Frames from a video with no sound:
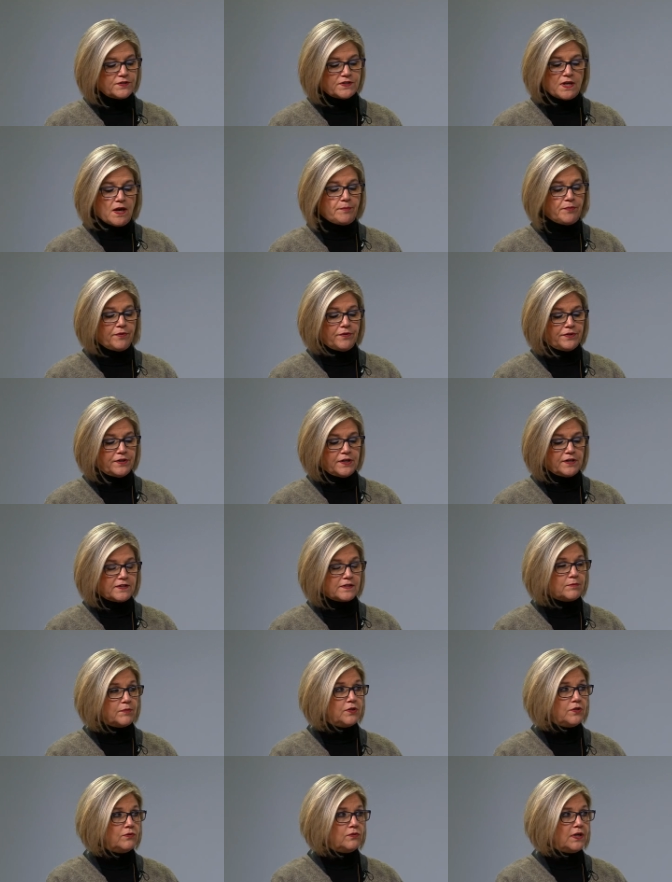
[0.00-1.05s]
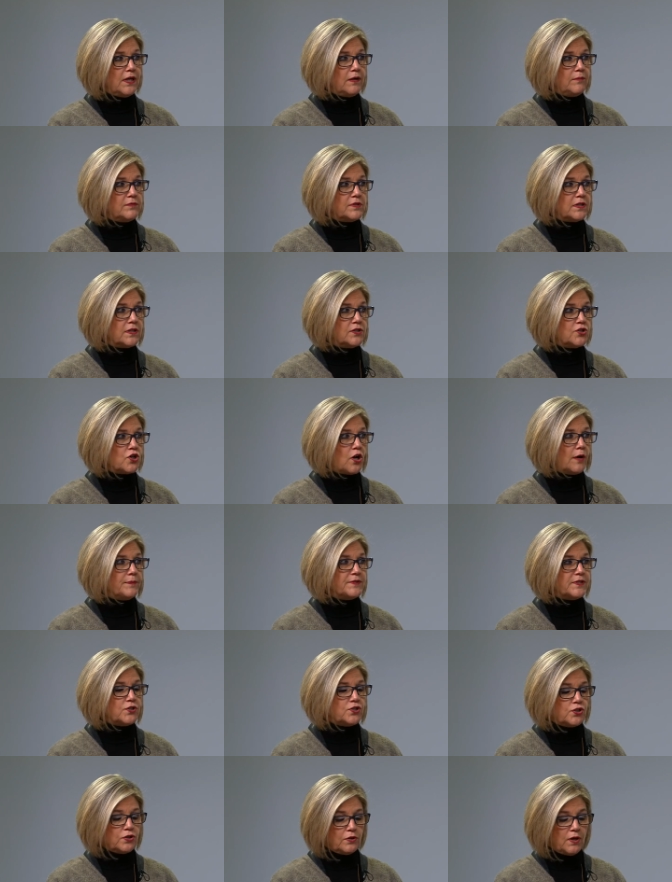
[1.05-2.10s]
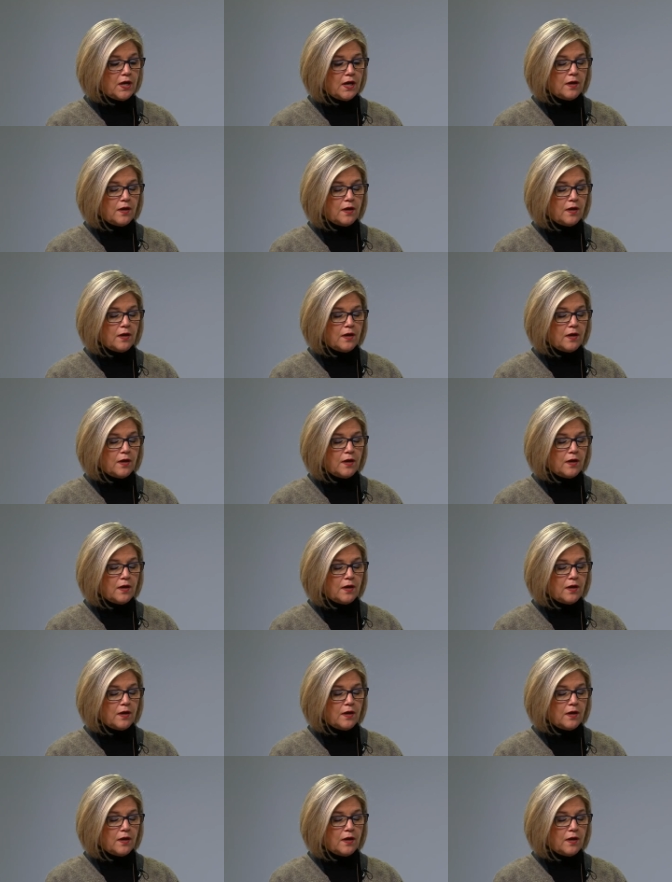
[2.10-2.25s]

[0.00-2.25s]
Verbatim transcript: a couple of things. I mean, you named the jobs issue.